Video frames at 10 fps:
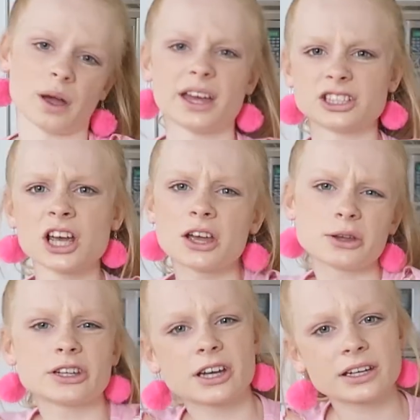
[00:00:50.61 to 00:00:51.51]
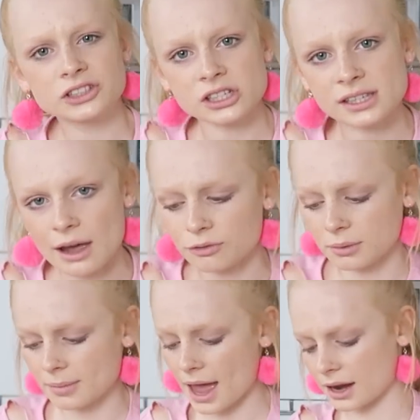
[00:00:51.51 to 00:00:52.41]
which you can just get
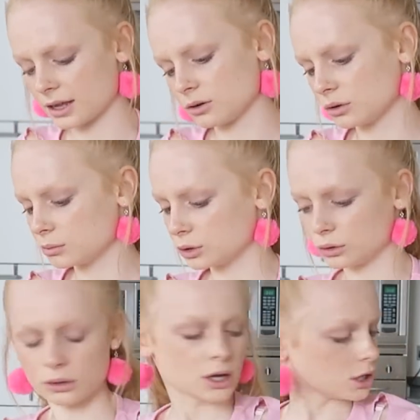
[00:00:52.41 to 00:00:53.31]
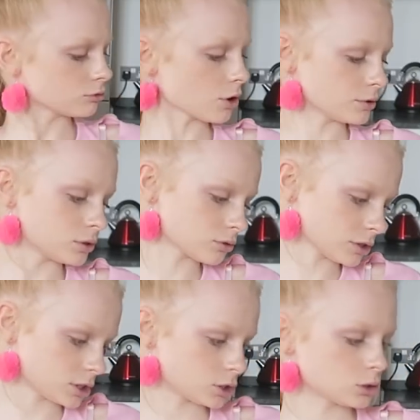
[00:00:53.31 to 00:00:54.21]
from any normal
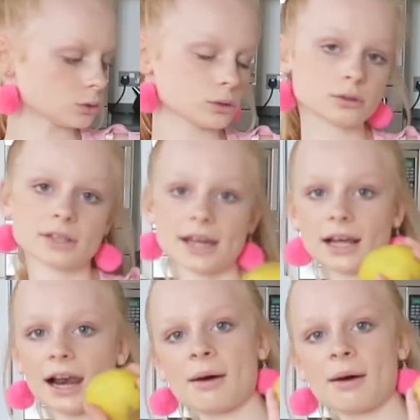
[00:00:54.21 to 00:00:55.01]
grocery store, then a